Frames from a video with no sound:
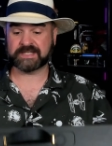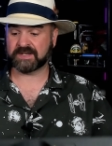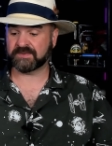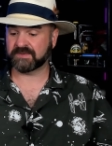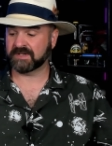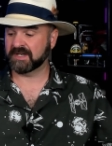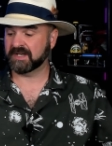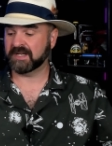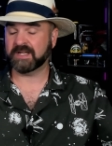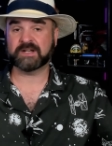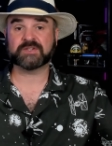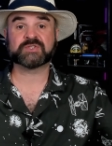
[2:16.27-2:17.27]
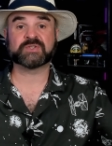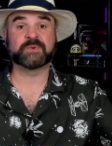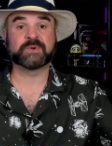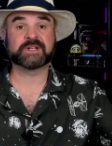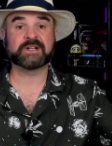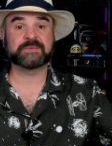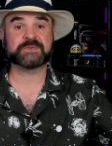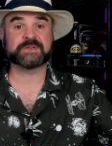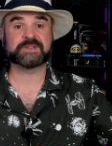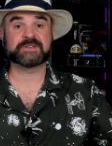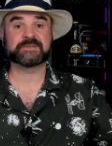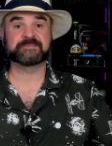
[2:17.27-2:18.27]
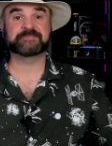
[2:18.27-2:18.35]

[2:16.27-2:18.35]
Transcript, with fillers: down, and I'll show you what it comes with.